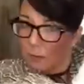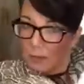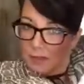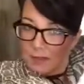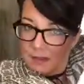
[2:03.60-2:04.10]

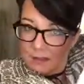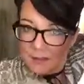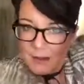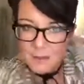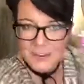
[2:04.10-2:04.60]
with this
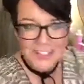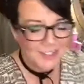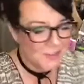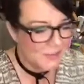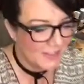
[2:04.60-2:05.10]
when
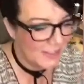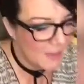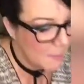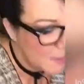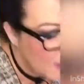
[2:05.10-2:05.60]
you're doing the
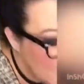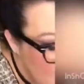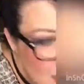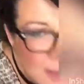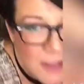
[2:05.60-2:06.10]
top knot.
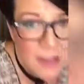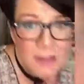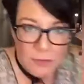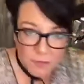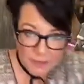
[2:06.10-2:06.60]

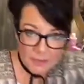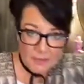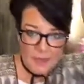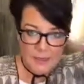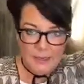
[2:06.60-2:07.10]
So then
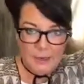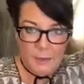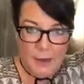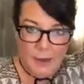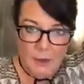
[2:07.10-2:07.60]
take your
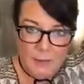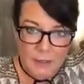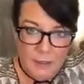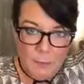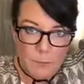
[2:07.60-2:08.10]

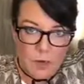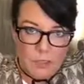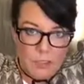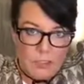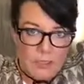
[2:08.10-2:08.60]
backcombing
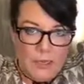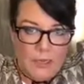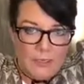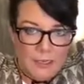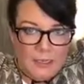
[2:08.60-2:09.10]
brush
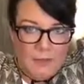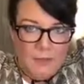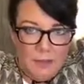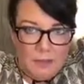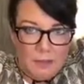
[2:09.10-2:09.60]
and give
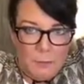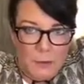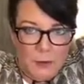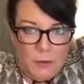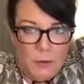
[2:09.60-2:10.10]
it a good
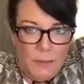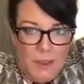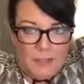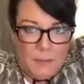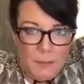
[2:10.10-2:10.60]
backcomb
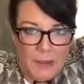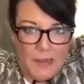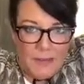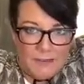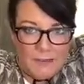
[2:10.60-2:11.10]
at the
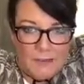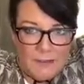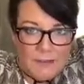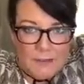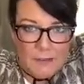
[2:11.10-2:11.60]
base,
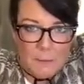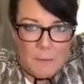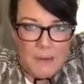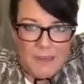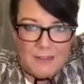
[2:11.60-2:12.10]

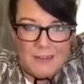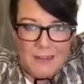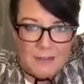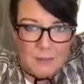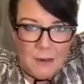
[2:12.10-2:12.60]
mainly
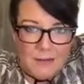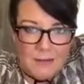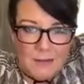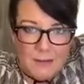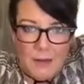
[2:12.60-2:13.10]
at the
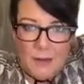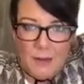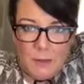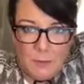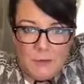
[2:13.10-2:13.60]
base of it.
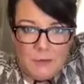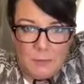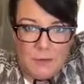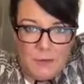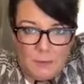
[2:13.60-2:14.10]
But you
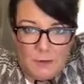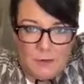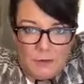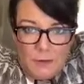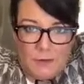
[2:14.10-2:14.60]
want to come to
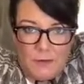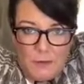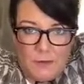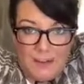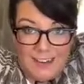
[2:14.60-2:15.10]
the front
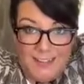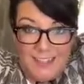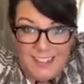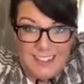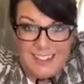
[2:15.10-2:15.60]
too and give
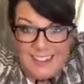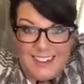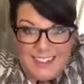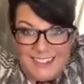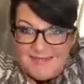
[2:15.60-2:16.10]
that just like,